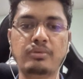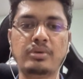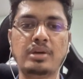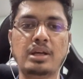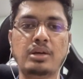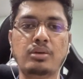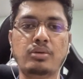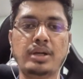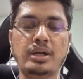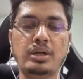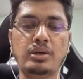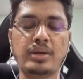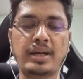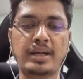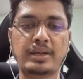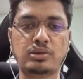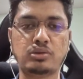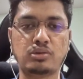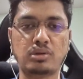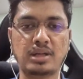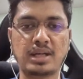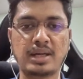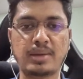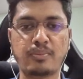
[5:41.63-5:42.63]
we are going to
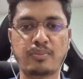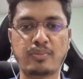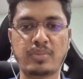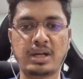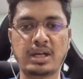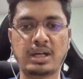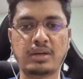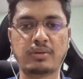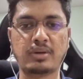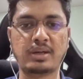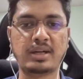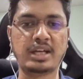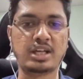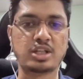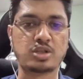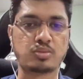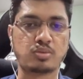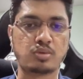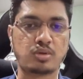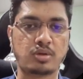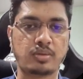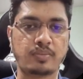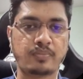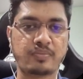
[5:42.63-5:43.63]
actually embed our
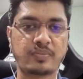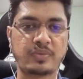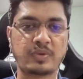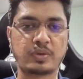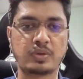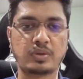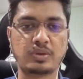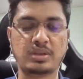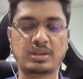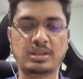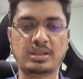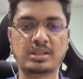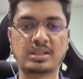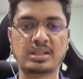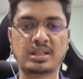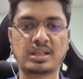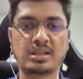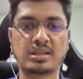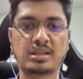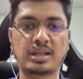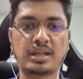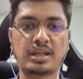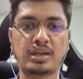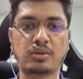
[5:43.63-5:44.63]
dashboard. So this is
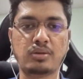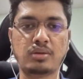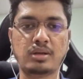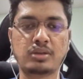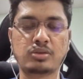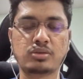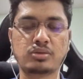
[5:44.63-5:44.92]
another Angular.